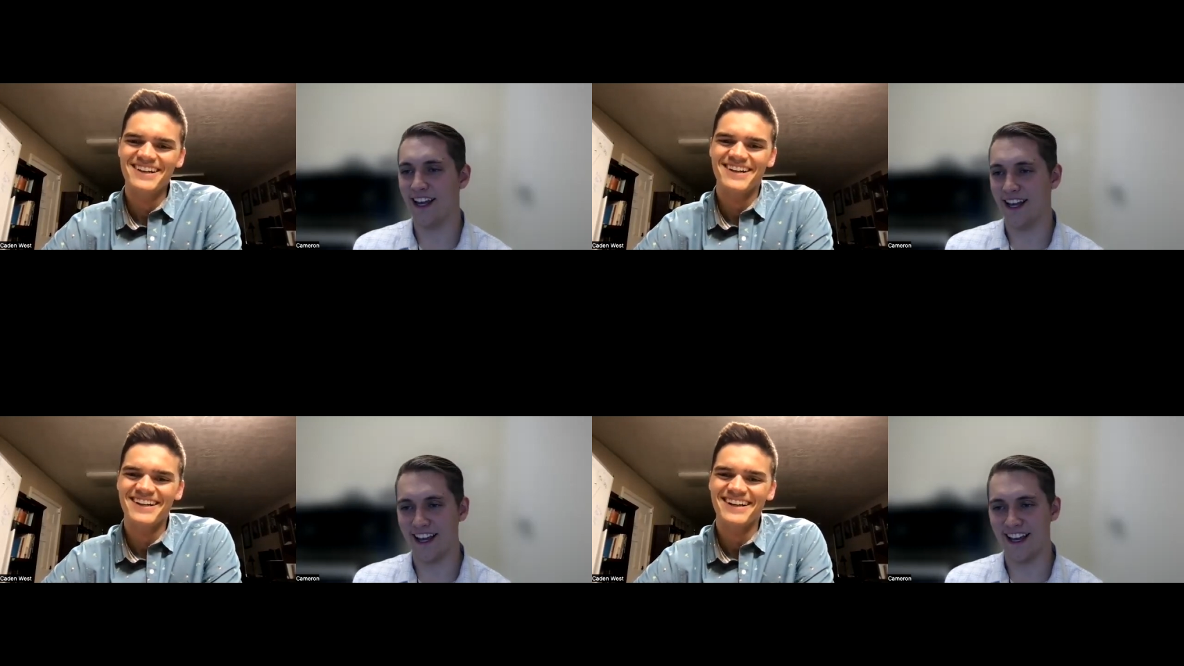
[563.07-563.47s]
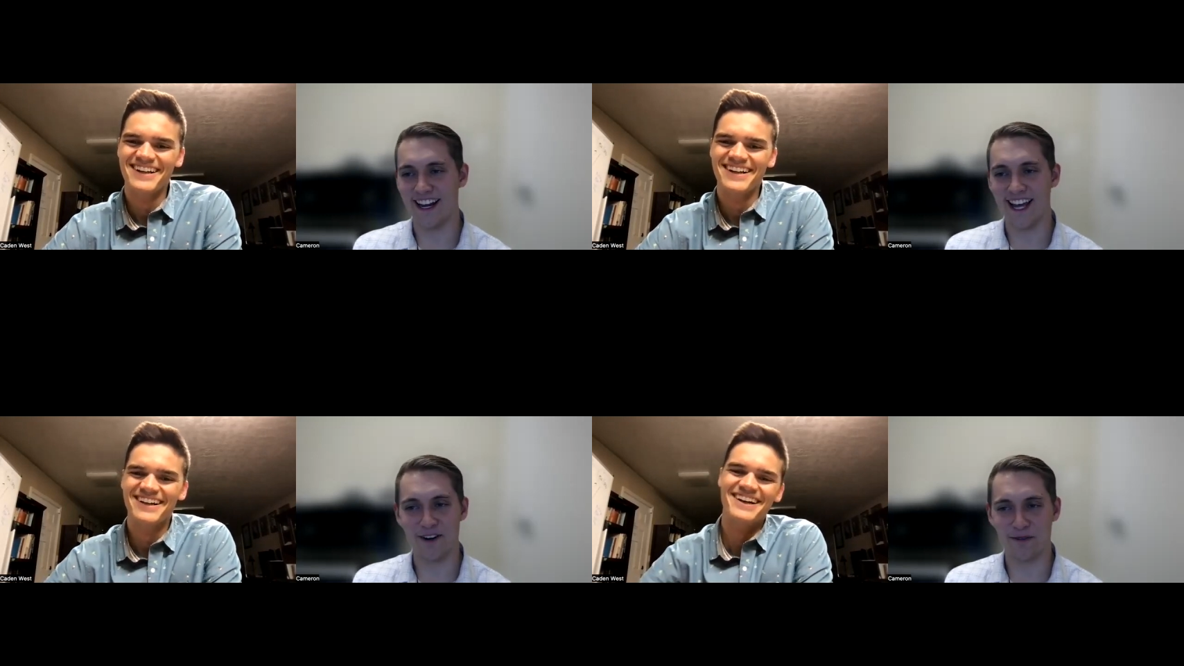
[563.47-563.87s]
Speaker 1: and
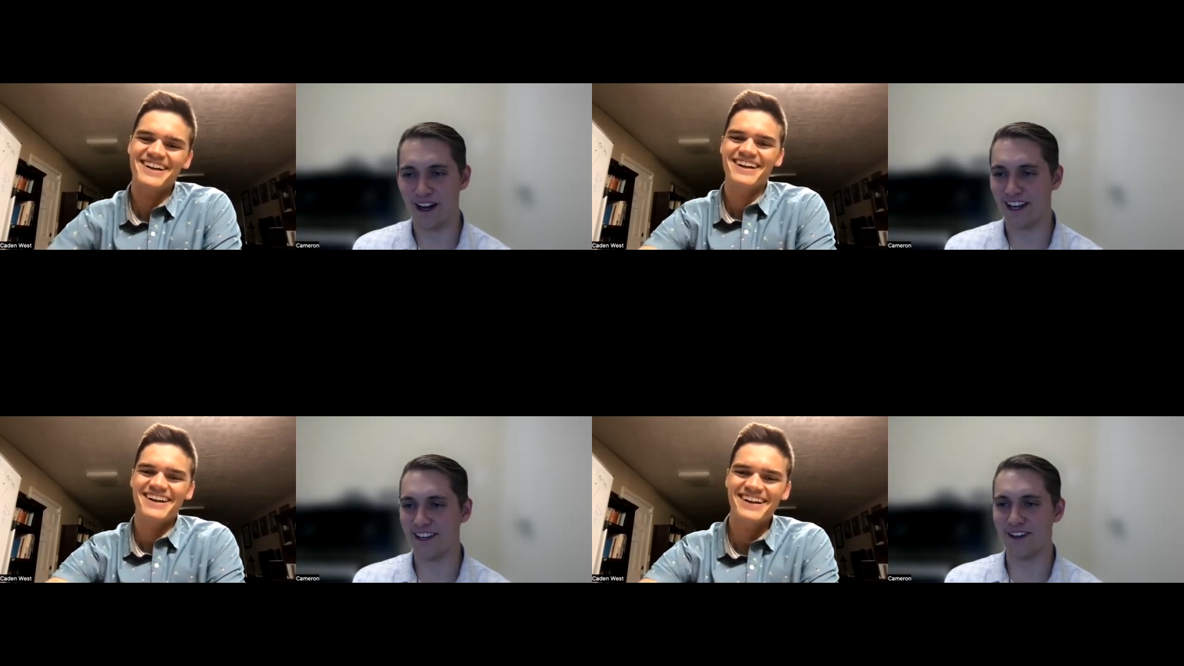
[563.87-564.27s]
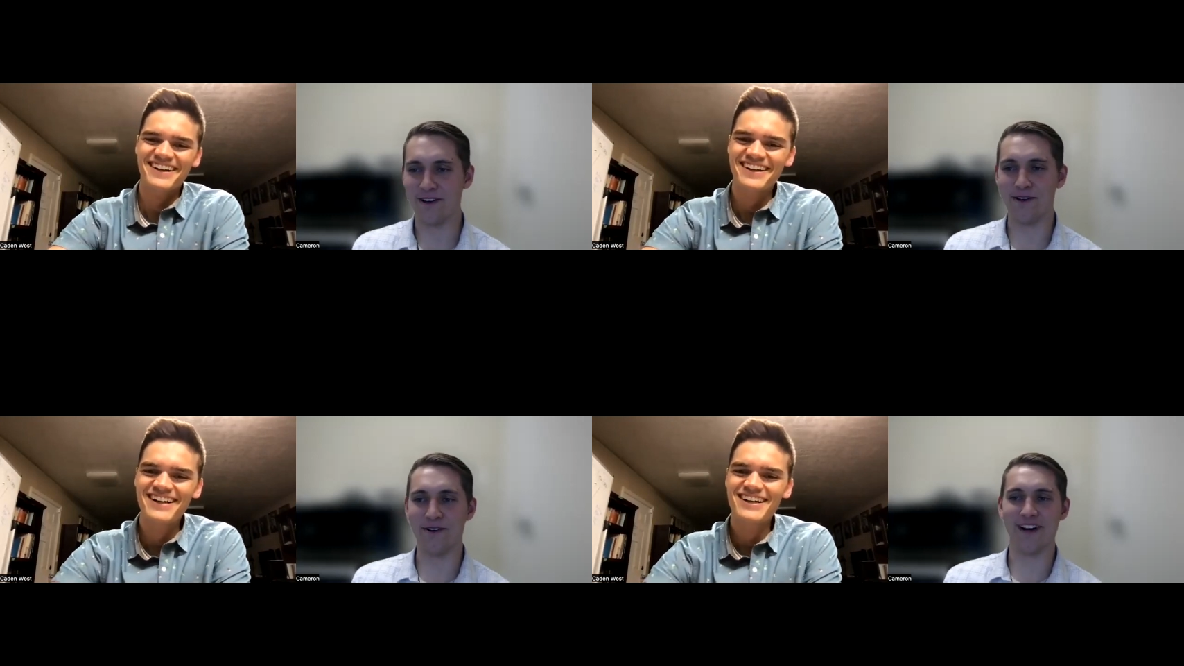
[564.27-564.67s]

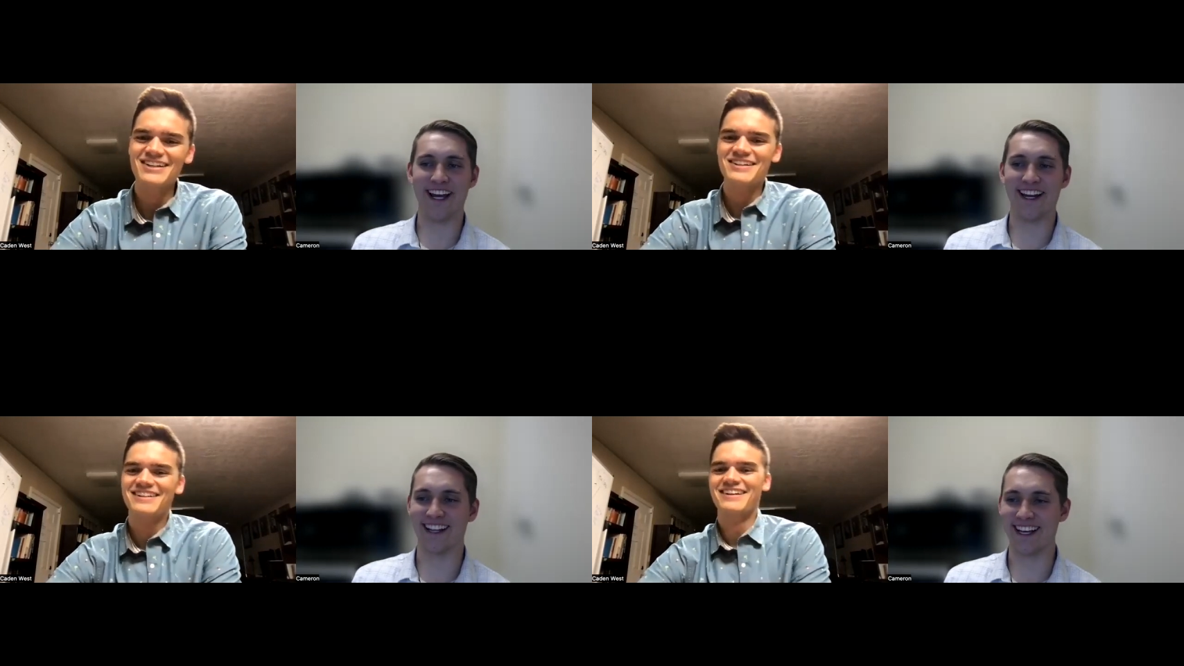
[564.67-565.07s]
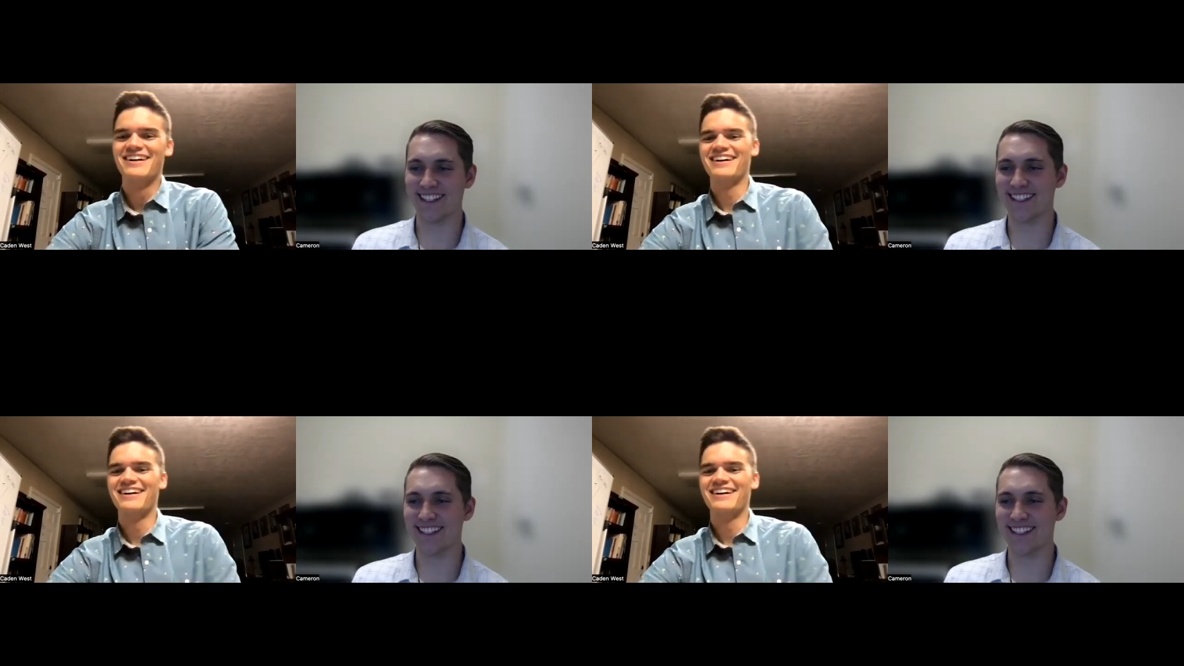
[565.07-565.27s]
nyu and like